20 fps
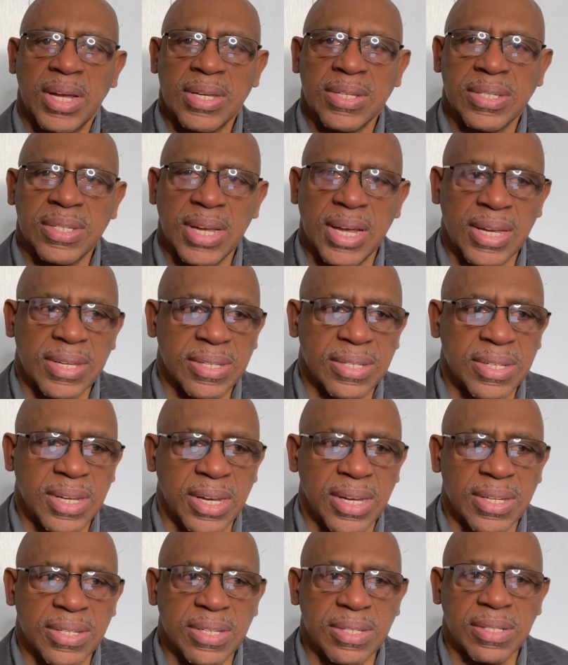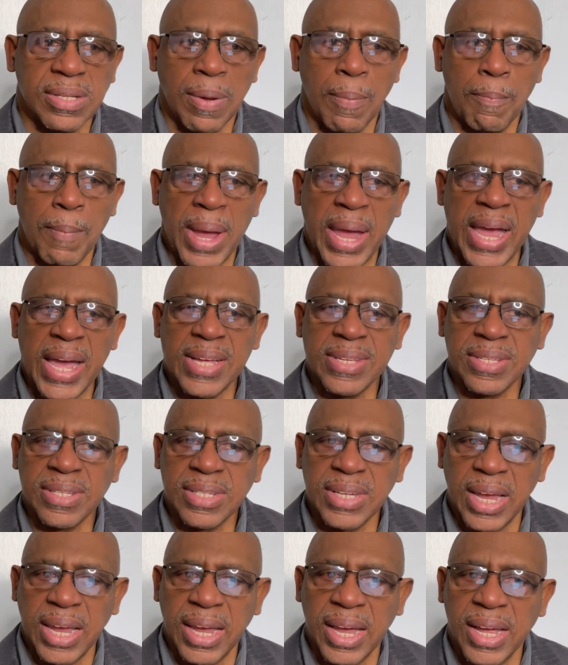it says this, the man
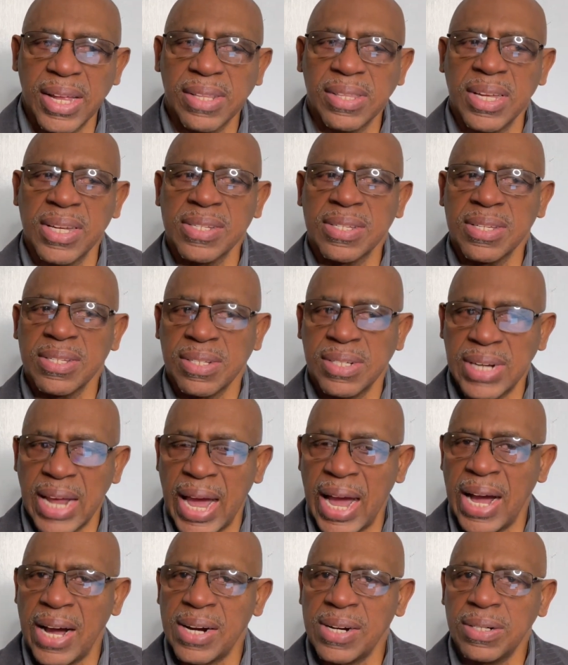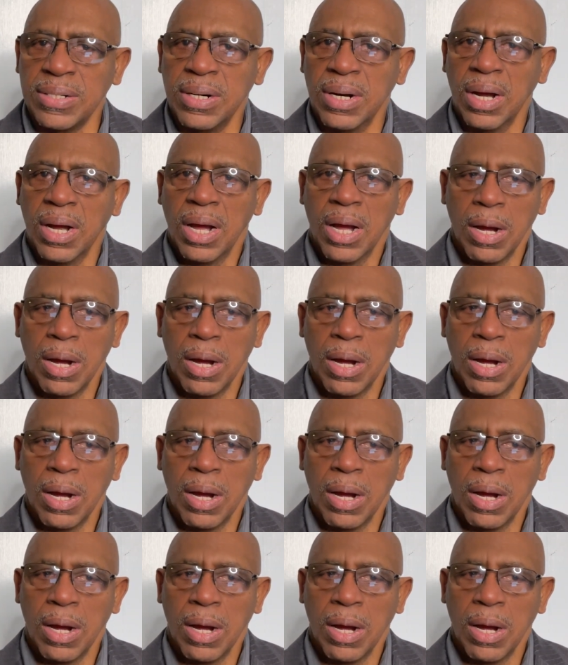said, this is now